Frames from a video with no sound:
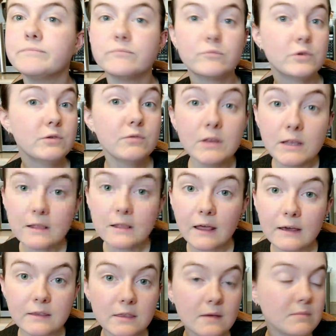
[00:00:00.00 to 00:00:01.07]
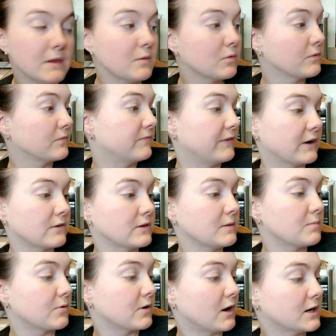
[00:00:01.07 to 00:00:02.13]
We really like them. They were fairly
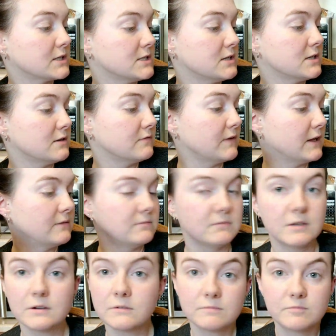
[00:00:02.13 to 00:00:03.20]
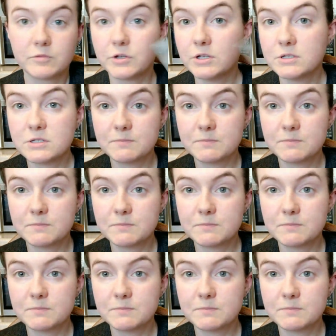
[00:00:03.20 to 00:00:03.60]
productive, and they're good